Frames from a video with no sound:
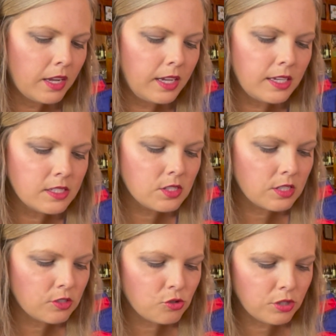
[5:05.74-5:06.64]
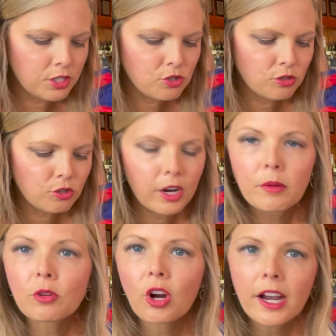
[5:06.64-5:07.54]
it is traditional
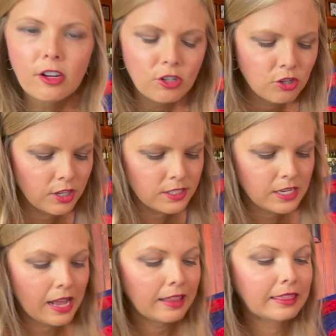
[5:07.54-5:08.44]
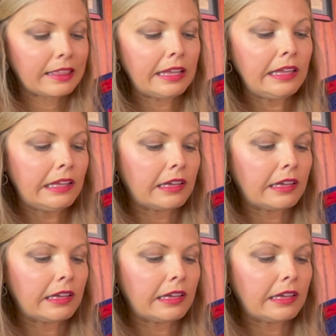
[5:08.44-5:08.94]
graham cracker crust, I think.